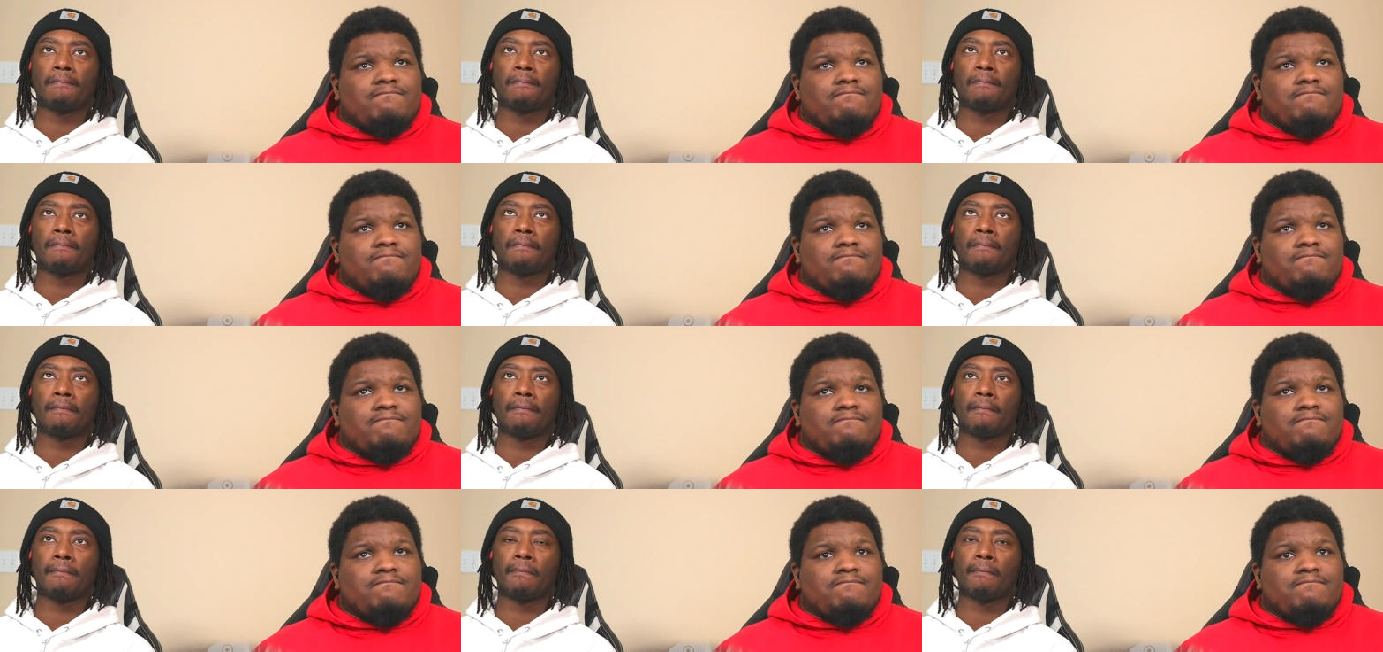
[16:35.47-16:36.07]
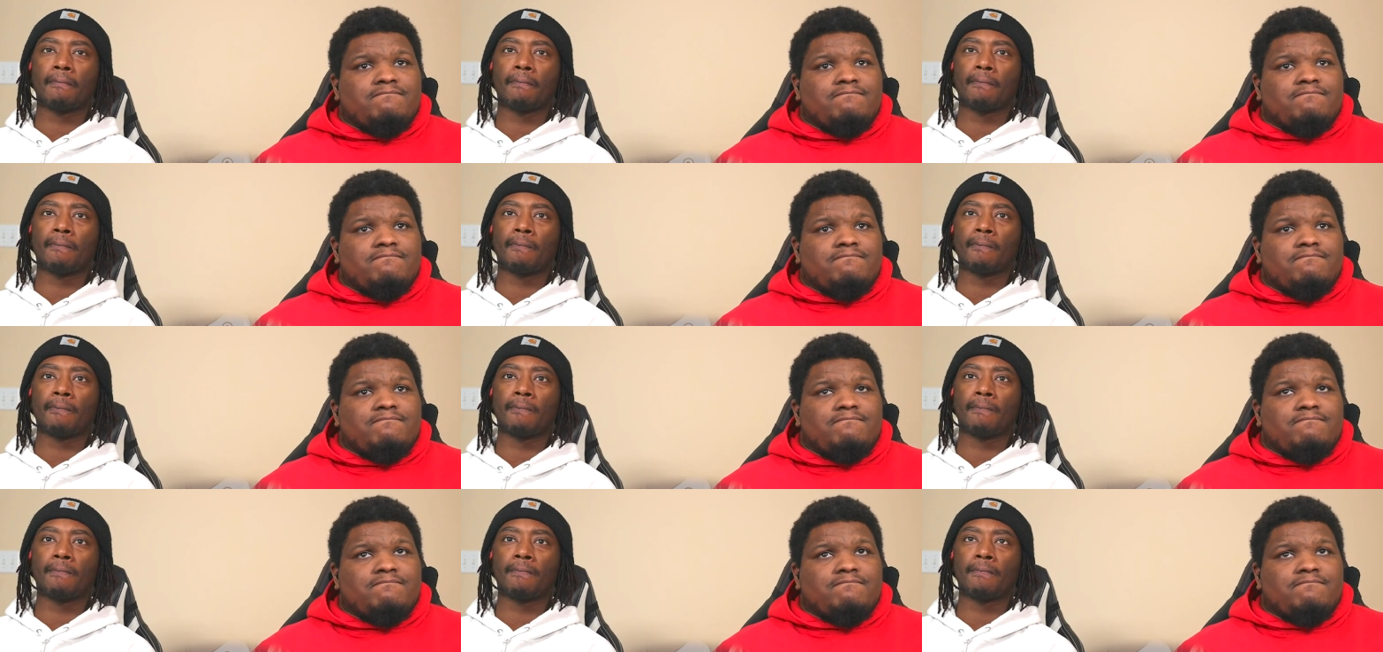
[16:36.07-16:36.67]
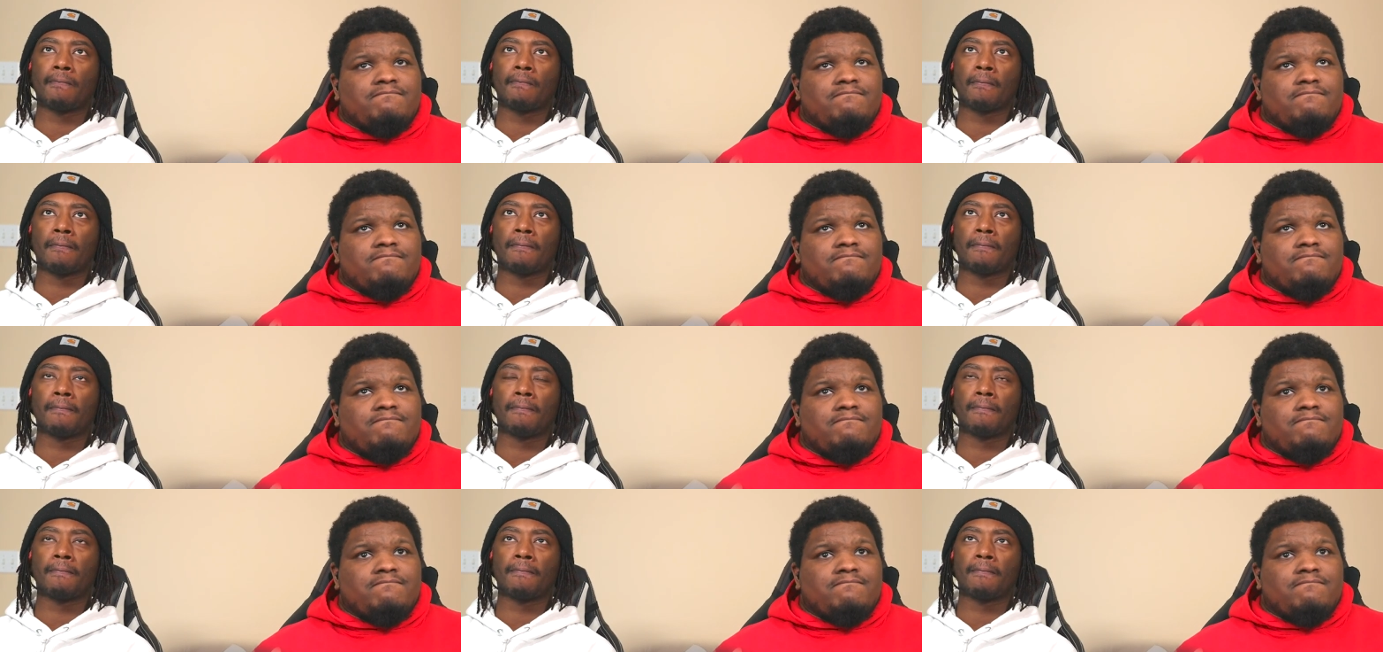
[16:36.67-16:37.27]

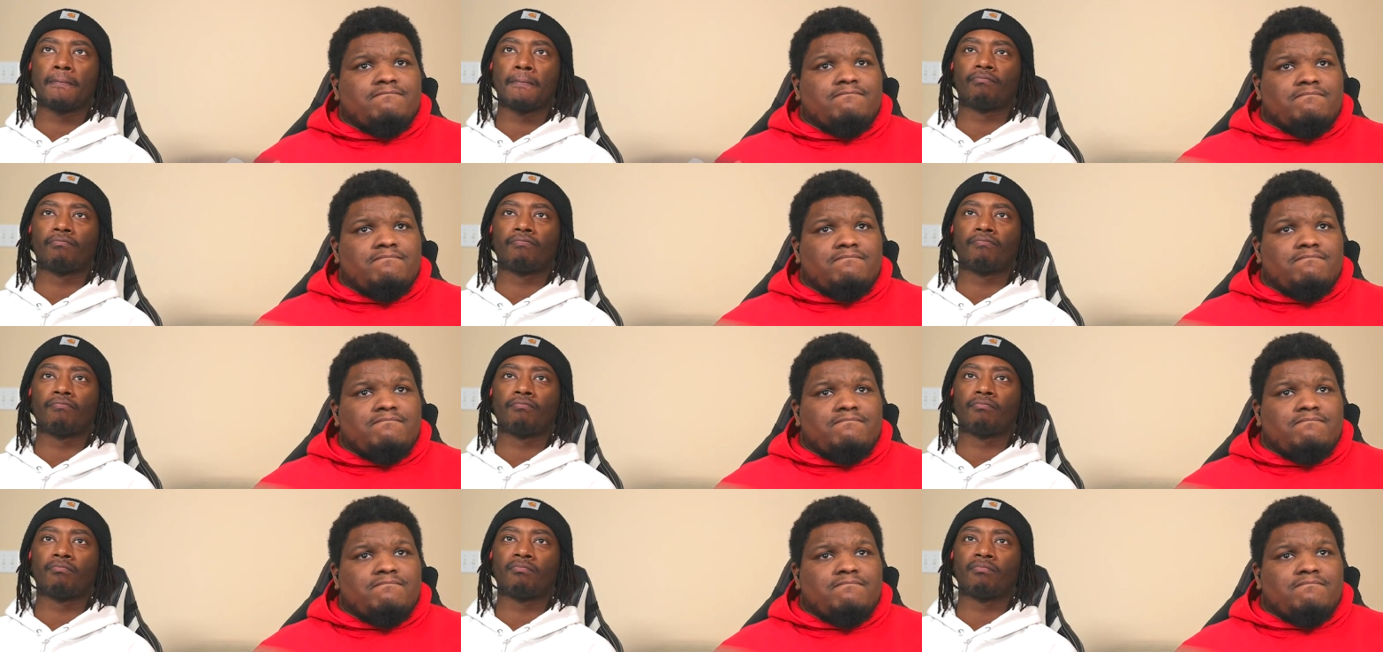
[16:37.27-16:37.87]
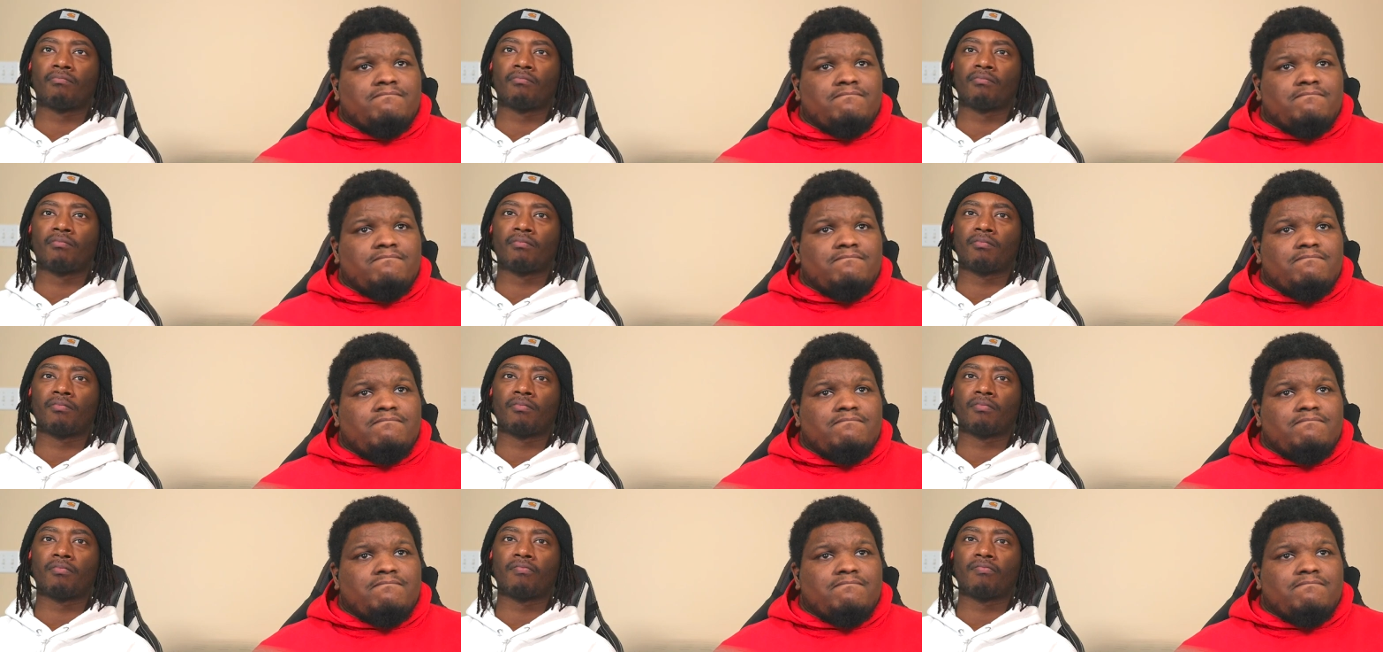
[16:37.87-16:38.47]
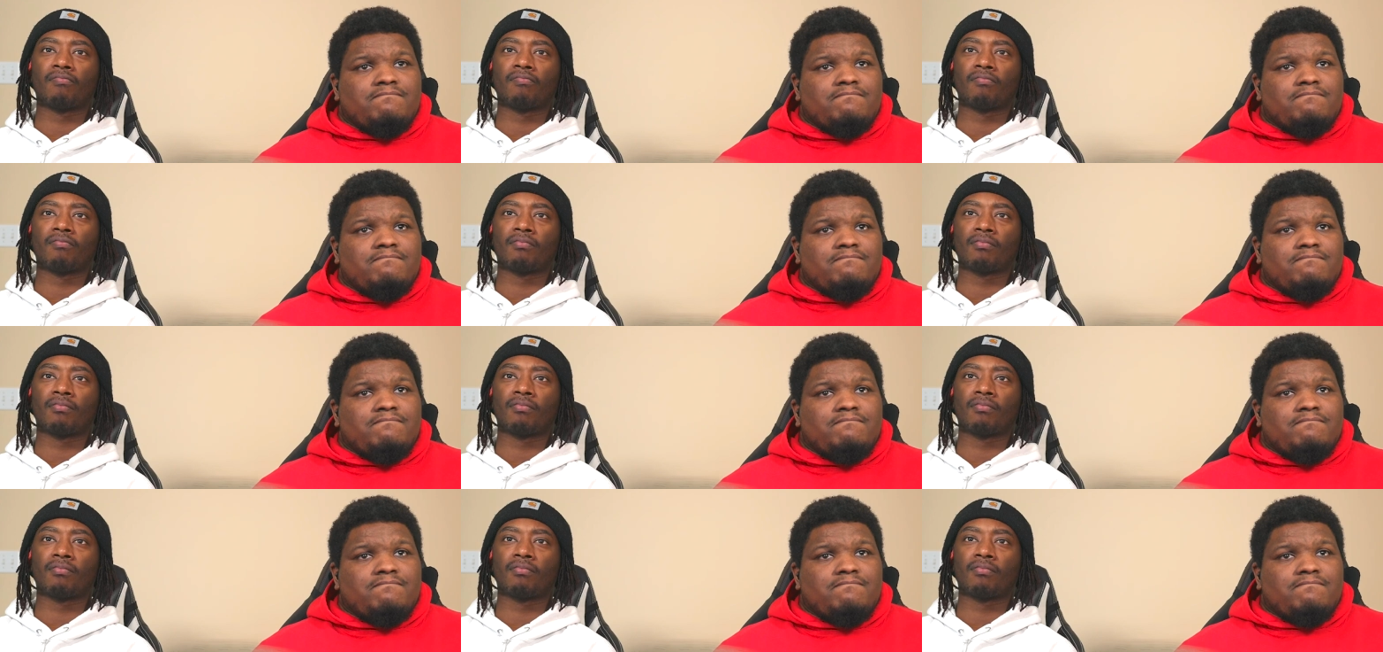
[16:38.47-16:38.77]
No one is speaking in this clip.